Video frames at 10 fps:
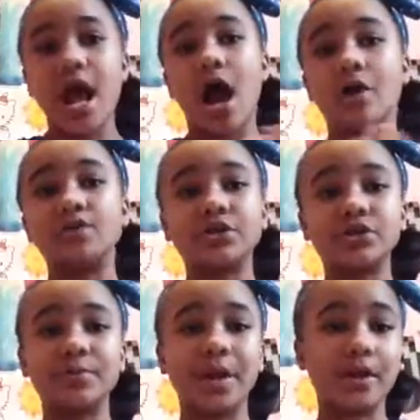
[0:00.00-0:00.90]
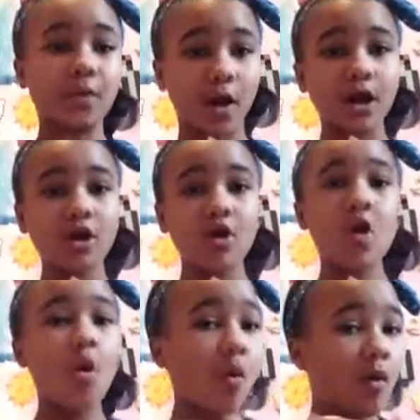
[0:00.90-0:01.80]
how to do better work,
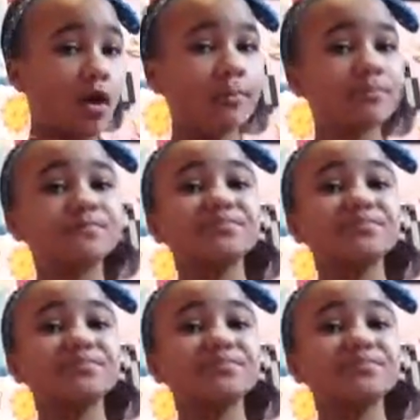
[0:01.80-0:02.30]
or